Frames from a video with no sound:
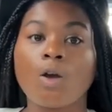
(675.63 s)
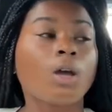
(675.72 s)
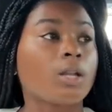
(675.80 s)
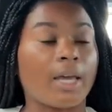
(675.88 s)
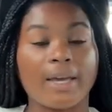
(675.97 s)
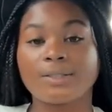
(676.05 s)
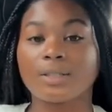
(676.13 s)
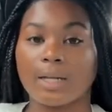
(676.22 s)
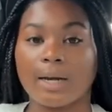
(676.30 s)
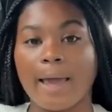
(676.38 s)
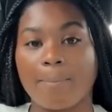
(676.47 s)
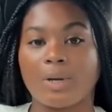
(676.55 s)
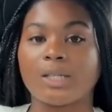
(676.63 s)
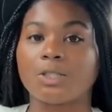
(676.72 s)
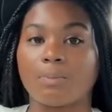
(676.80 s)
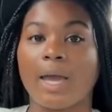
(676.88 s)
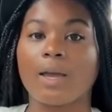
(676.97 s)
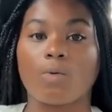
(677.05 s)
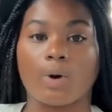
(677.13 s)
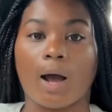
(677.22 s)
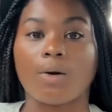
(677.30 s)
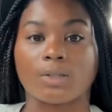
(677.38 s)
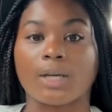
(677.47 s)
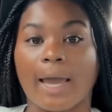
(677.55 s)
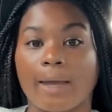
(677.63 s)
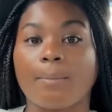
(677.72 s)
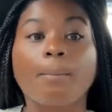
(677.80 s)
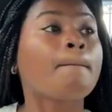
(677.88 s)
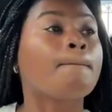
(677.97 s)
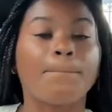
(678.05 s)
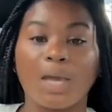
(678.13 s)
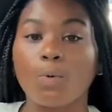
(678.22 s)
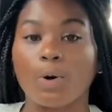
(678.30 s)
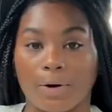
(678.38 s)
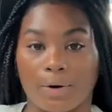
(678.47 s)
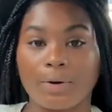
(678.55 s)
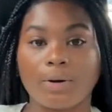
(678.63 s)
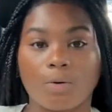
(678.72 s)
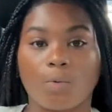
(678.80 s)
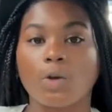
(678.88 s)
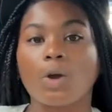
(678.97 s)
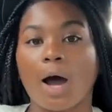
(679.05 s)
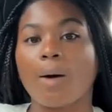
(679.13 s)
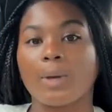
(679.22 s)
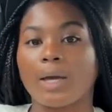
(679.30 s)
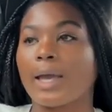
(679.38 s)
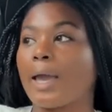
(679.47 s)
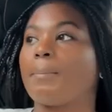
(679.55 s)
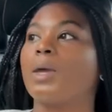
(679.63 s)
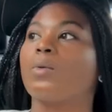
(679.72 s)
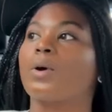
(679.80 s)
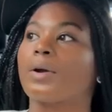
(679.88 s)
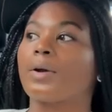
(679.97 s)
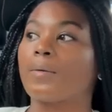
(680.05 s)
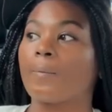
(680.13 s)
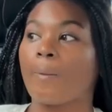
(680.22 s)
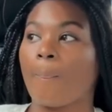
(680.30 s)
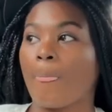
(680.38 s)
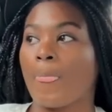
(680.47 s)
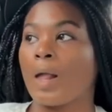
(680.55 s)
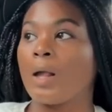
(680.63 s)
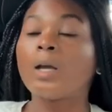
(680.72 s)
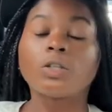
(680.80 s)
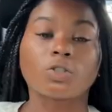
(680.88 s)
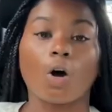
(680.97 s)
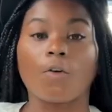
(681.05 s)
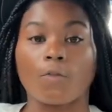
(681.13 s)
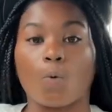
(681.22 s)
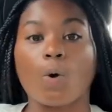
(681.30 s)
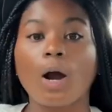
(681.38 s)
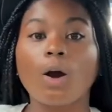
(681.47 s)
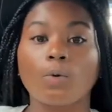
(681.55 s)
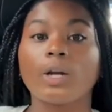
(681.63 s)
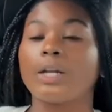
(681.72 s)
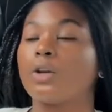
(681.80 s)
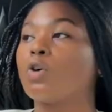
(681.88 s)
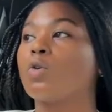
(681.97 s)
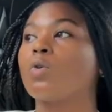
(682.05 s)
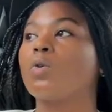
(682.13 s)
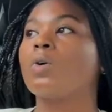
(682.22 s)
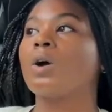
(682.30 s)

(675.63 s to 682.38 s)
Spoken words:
The incident happened in Jamaica when I was a gay B-word, when you called me a gay B-word. So if the world really knew...